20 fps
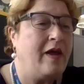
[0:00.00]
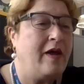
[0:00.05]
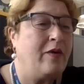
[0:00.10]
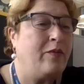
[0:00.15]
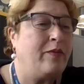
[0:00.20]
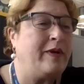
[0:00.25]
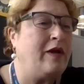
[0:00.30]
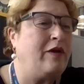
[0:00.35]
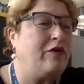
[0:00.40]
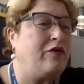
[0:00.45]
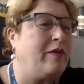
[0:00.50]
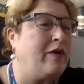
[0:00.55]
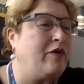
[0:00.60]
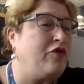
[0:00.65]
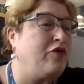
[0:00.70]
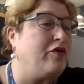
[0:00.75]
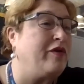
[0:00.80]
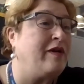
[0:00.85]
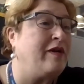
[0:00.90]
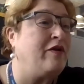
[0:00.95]
We need to
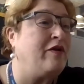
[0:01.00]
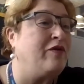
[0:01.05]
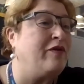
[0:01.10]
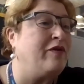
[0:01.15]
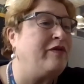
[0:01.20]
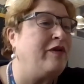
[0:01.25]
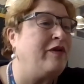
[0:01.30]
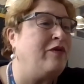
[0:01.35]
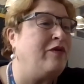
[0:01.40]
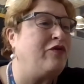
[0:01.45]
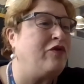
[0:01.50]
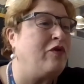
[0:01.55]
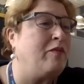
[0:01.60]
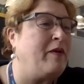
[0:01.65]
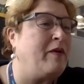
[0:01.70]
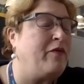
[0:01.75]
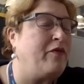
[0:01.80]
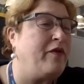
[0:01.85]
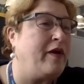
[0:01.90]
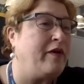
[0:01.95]
ensure that it continues to be
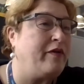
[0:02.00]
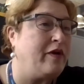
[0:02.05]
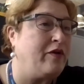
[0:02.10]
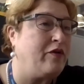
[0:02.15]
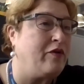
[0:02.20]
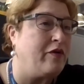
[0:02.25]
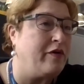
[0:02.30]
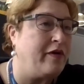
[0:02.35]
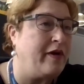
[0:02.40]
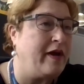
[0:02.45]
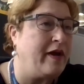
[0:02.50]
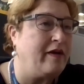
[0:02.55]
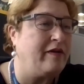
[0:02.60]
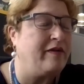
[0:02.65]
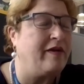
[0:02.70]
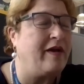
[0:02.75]
fair and correct.